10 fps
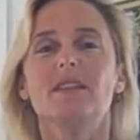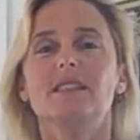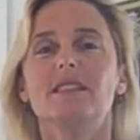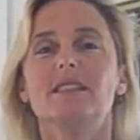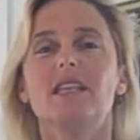
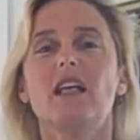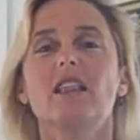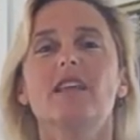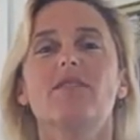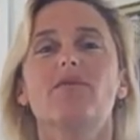sell
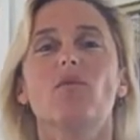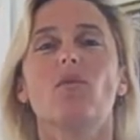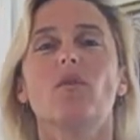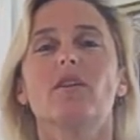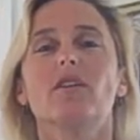it
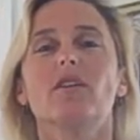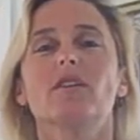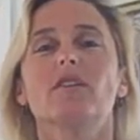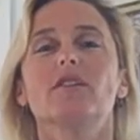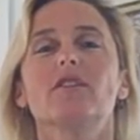
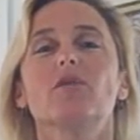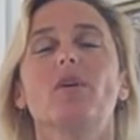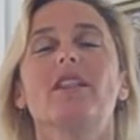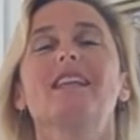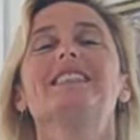for you
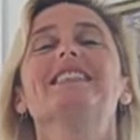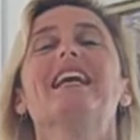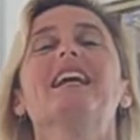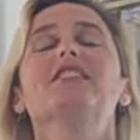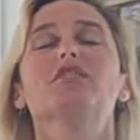at least
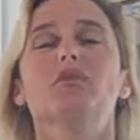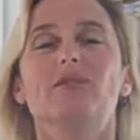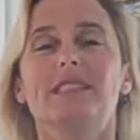like to